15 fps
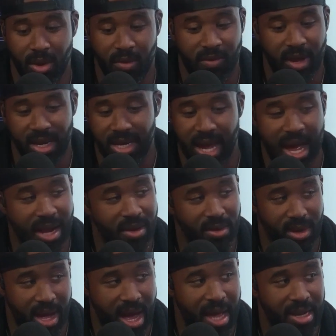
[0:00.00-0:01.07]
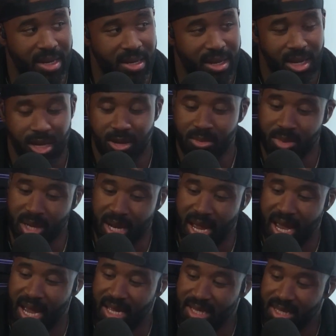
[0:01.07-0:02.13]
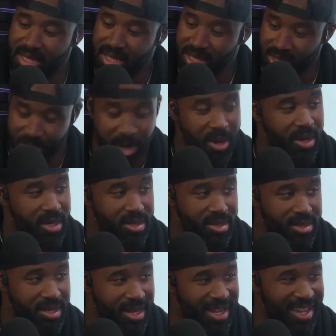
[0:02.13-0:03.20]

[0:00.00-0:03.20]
if I died or not, but I had this experience. You